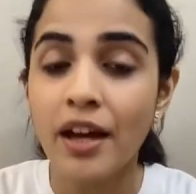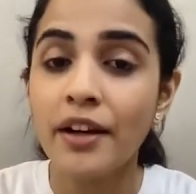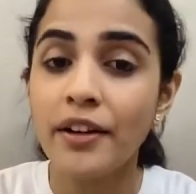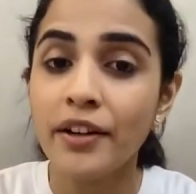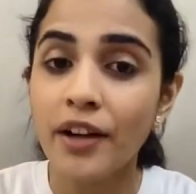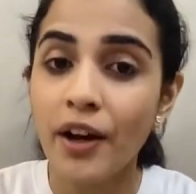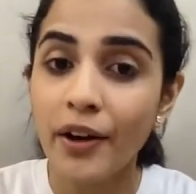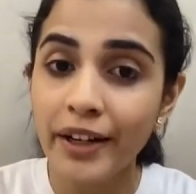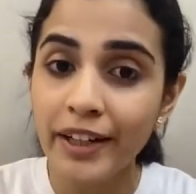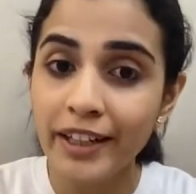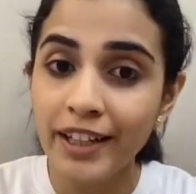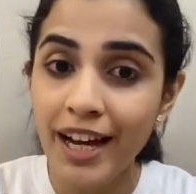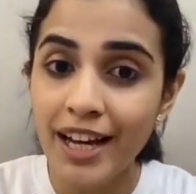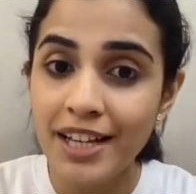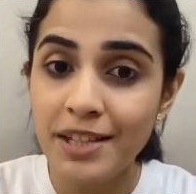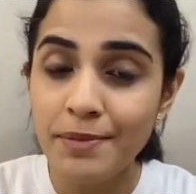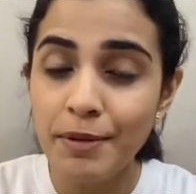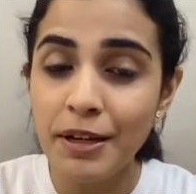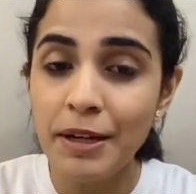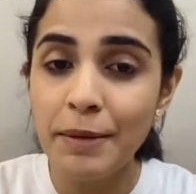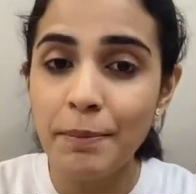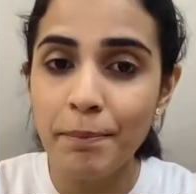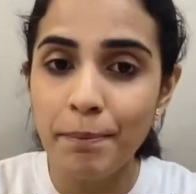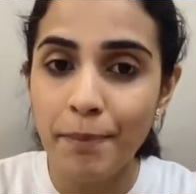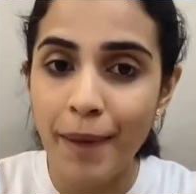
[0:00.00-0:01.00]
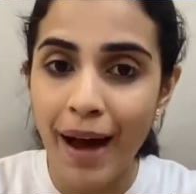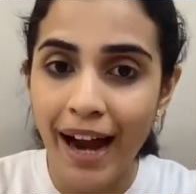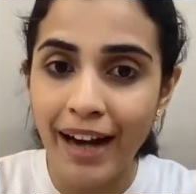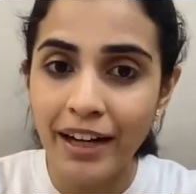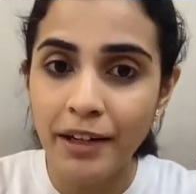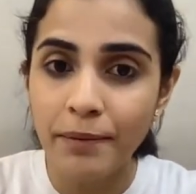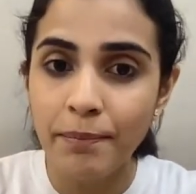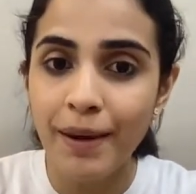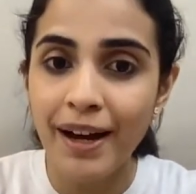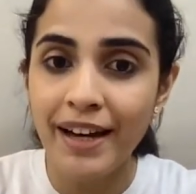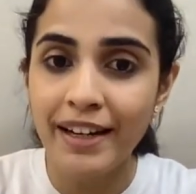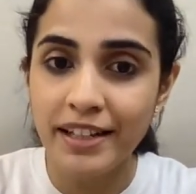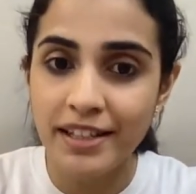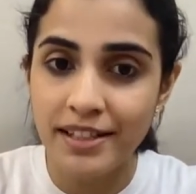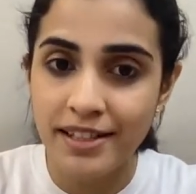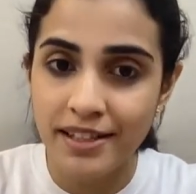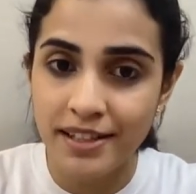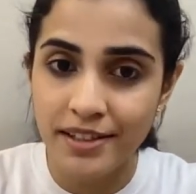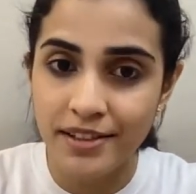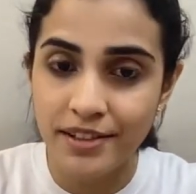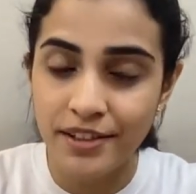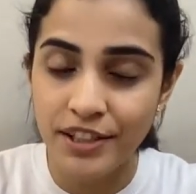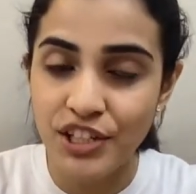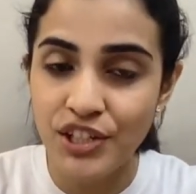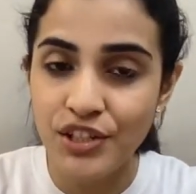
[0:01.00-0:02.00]
Now, it has been backed by
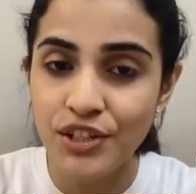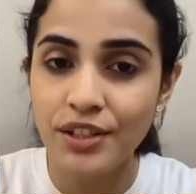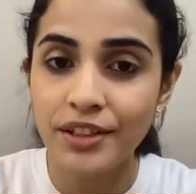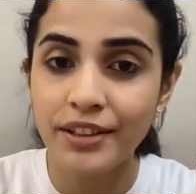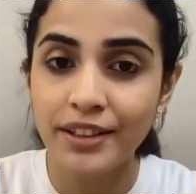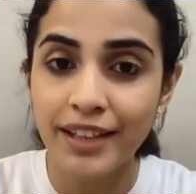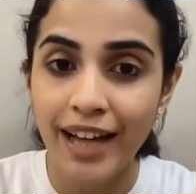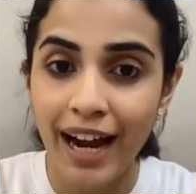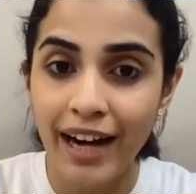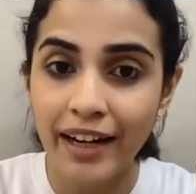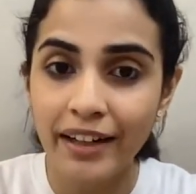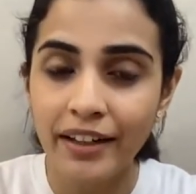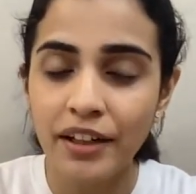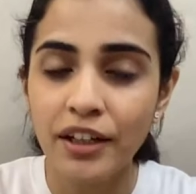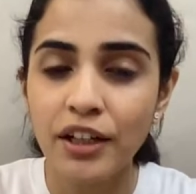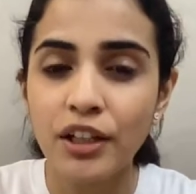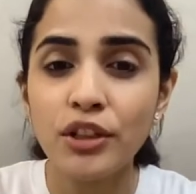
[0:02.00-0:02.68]
research that